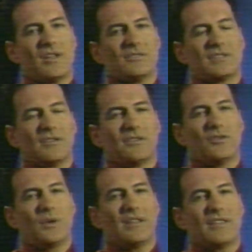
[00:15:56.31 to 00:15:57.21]
Unskilled to
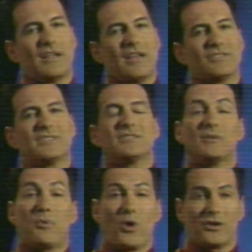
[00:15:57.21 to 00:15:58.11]
Do Anything Else
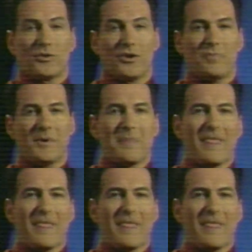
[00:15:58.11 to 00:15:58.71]
support group.